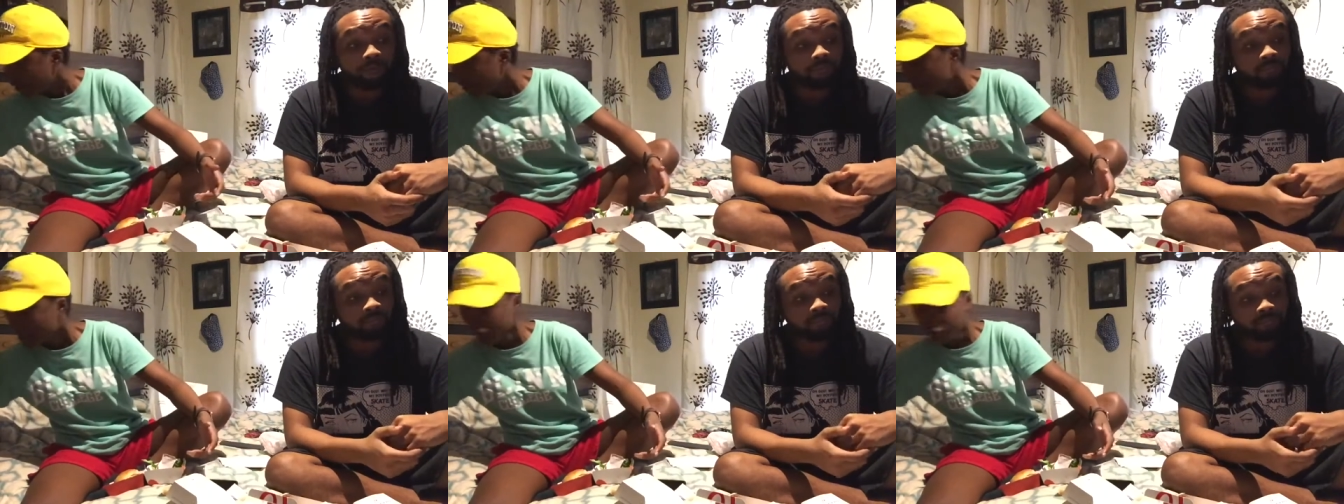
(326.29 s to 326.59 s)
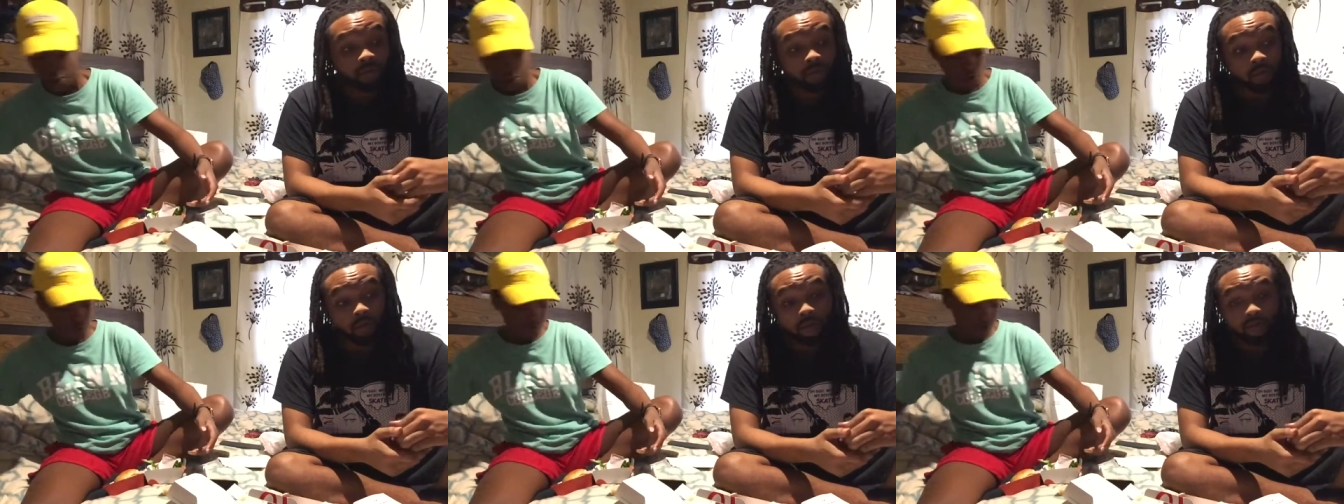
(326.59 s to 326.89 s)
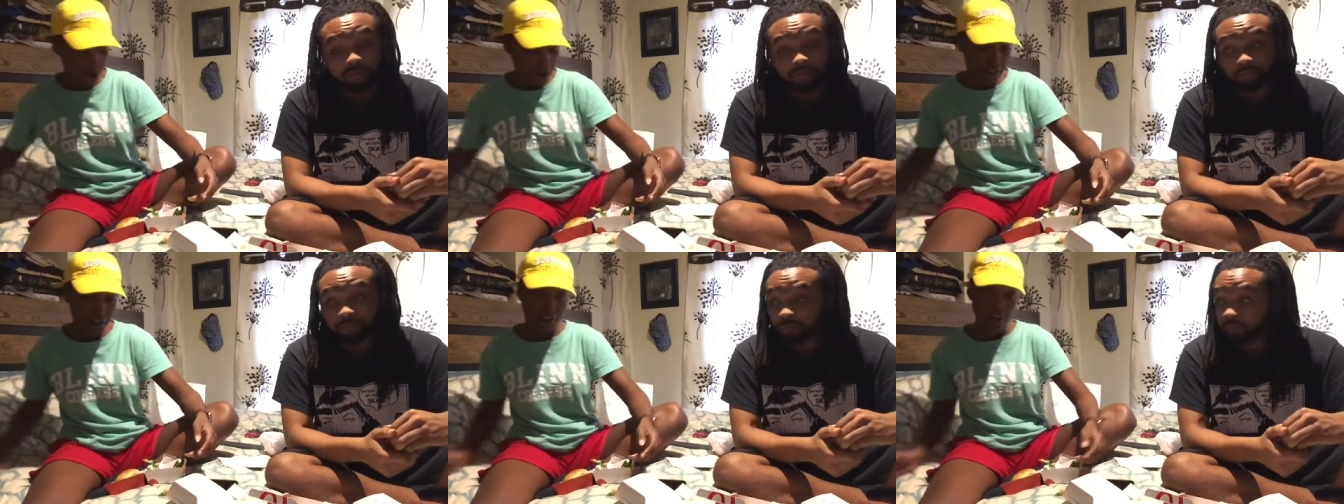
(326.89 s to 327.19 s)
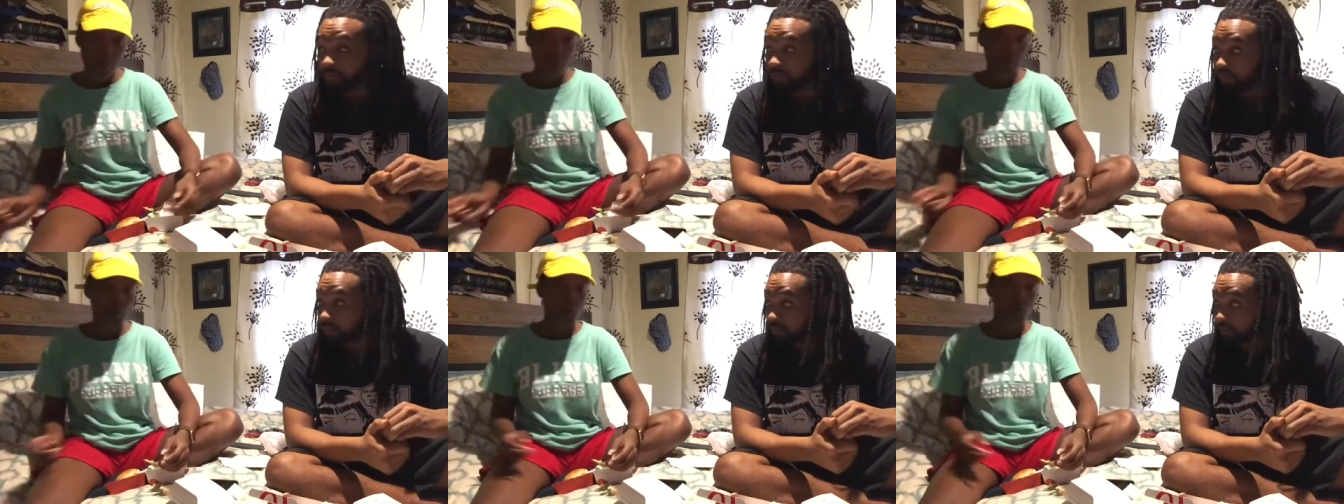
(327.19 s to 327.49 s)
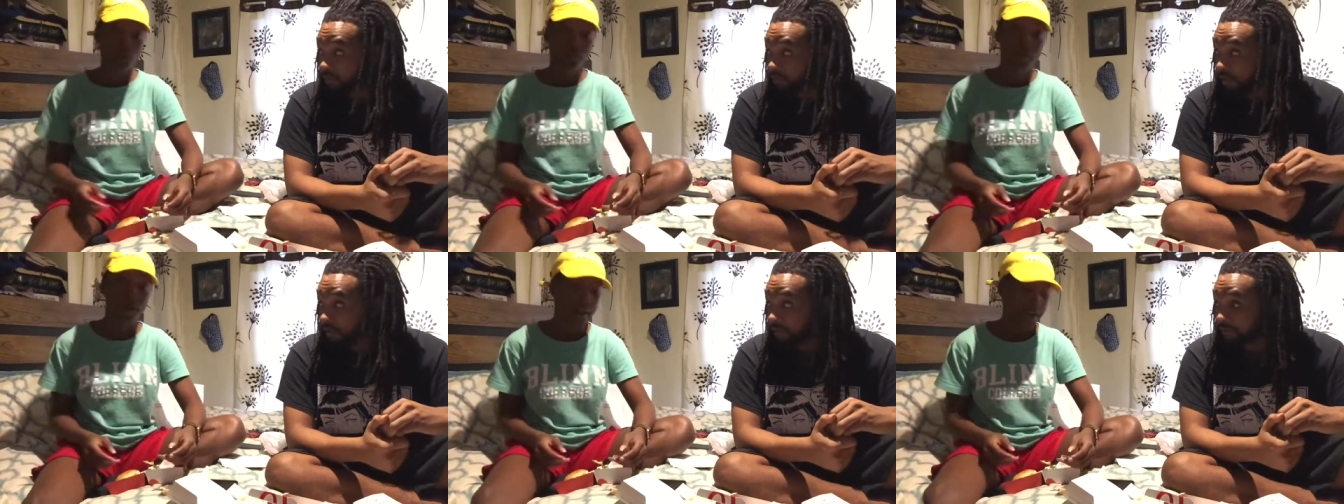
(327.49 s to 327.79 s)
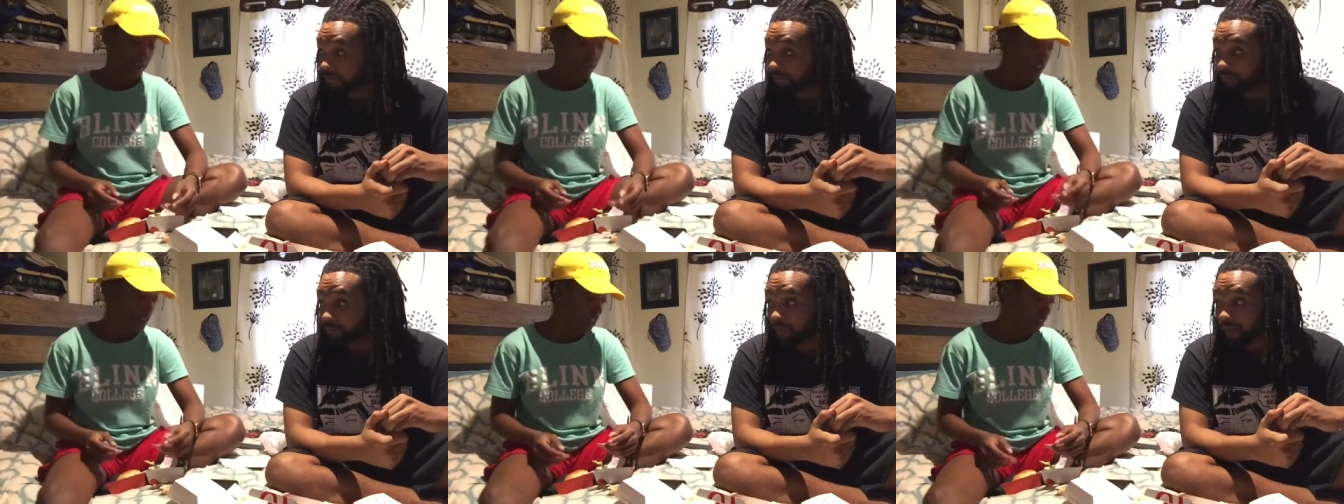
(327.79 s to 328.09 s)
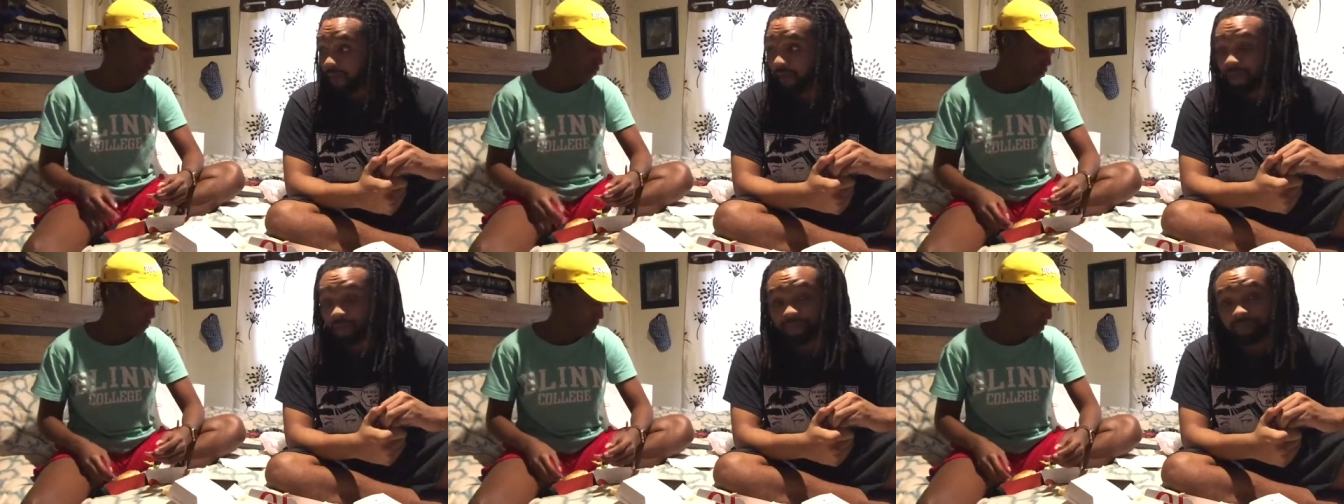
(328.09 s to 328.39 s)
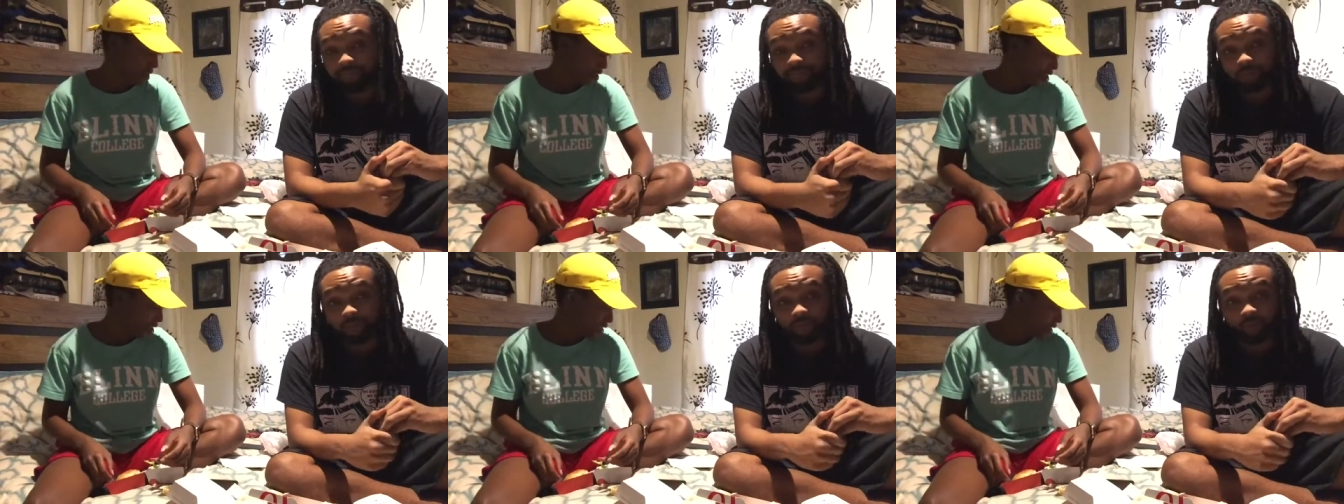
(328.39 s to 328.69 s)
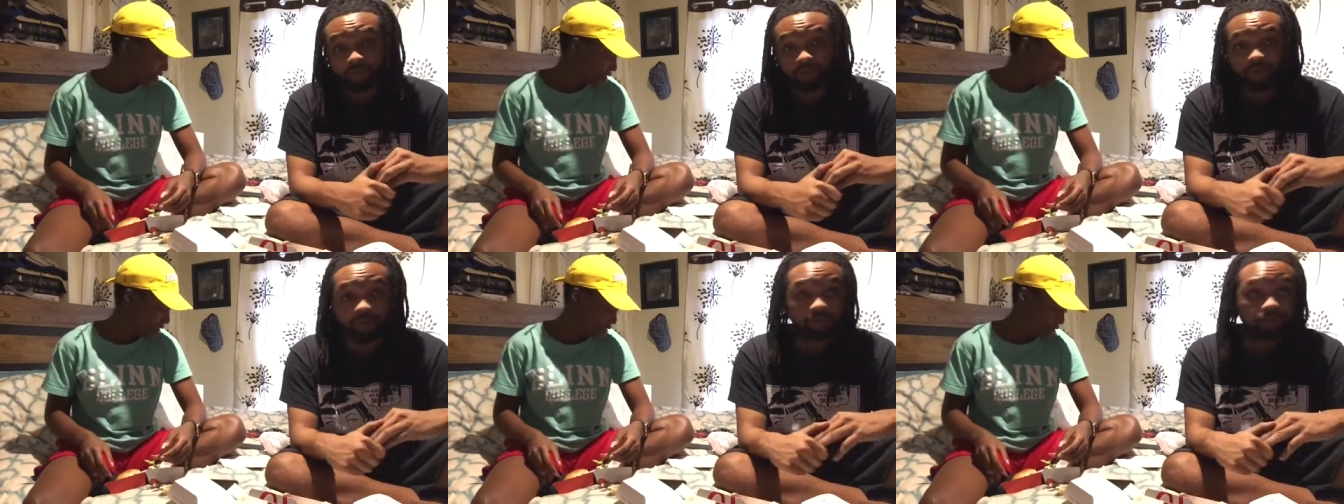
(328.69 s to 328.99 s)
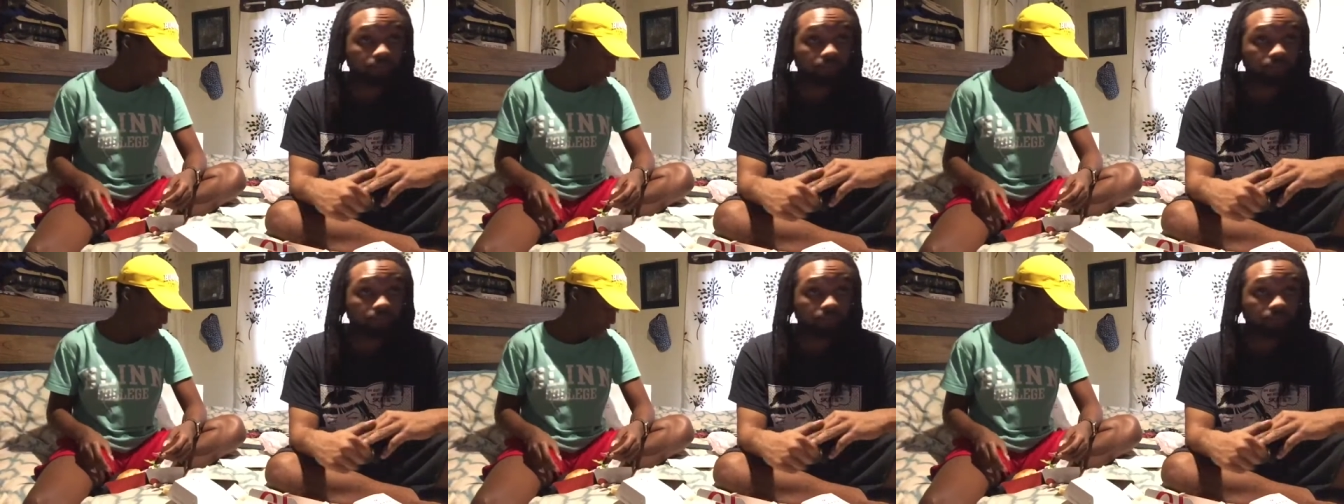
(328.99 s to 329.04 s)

Because Sprite gonna be Sprite. It's still gonna be good.